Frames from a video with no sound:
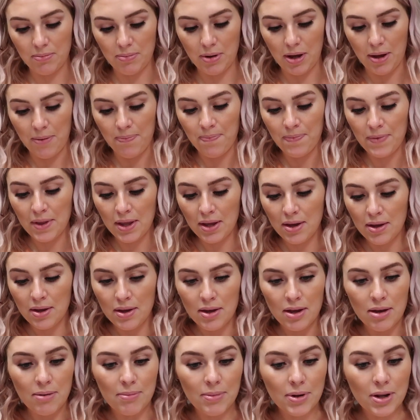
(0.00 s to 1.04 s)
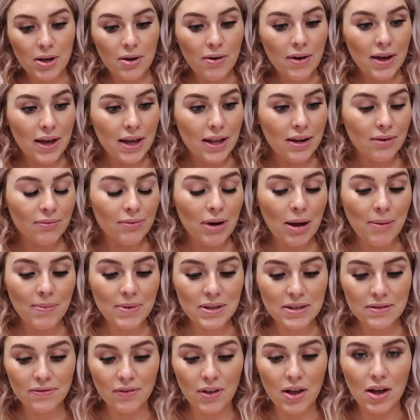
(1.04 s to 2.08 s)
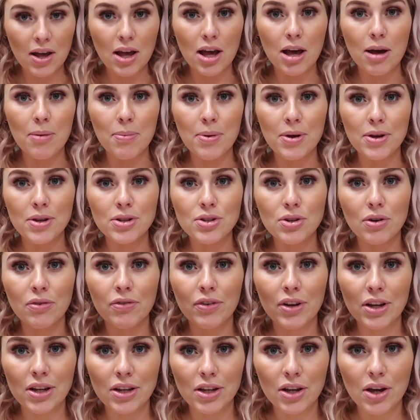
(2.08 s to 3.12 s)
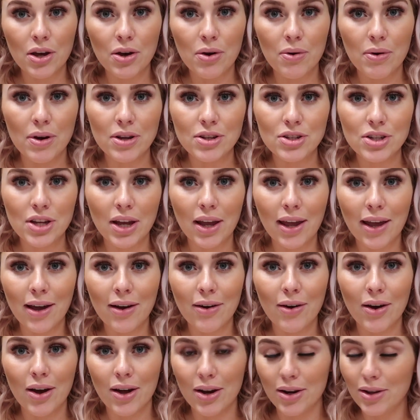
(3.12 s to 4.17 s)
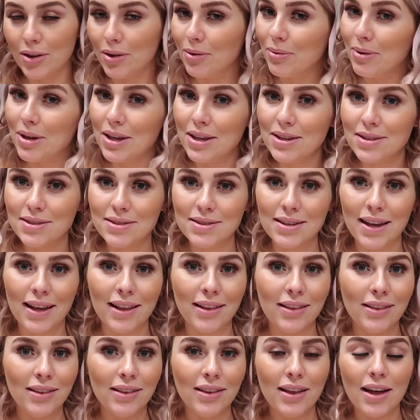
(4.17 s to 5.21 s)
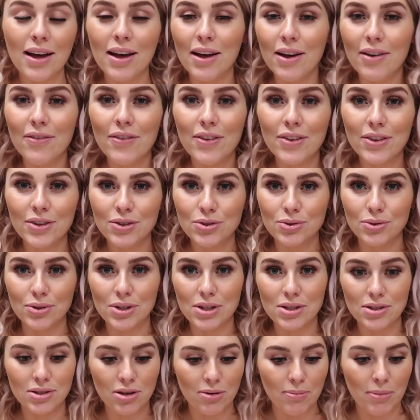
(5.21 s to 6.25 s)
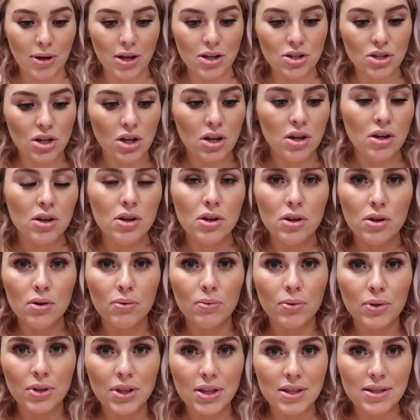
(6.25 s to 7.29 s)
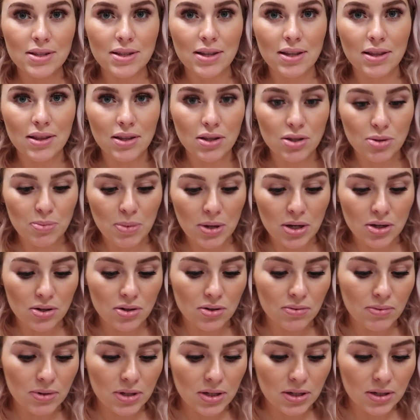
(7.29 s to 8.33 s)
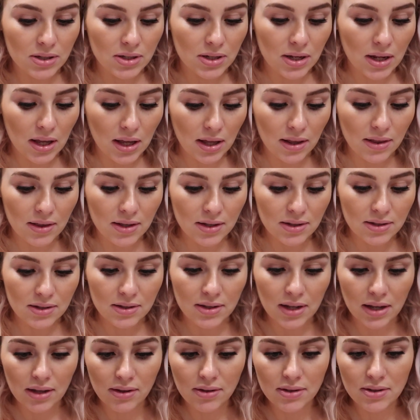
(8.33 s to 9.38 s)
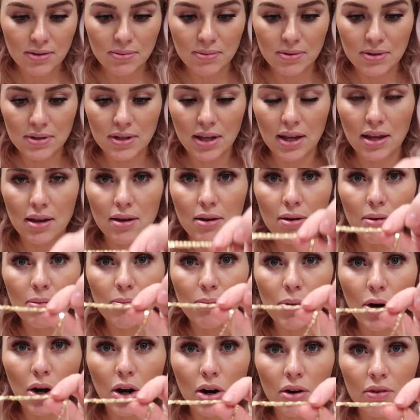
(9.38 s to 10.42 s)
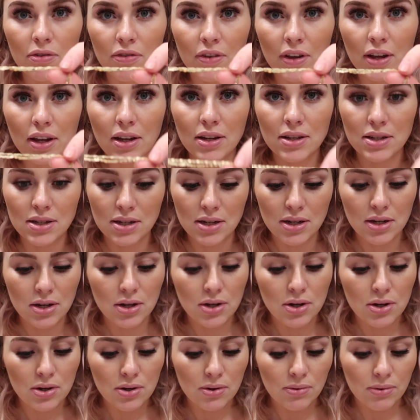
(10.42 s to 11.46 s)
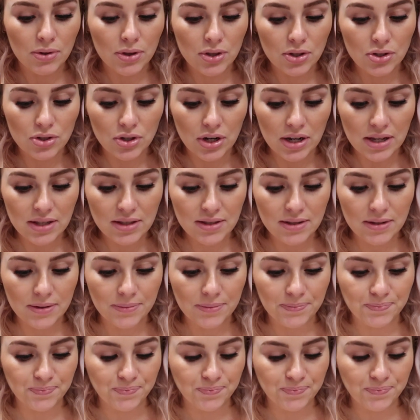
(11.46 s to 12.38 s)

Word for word: But I'm gonna go ahead and wrap this vlog up. Don't forget to go check out Ana Luisa. I love their jewelry so much. Where this in those pictures we took today. This necklace was like perfect with the dress.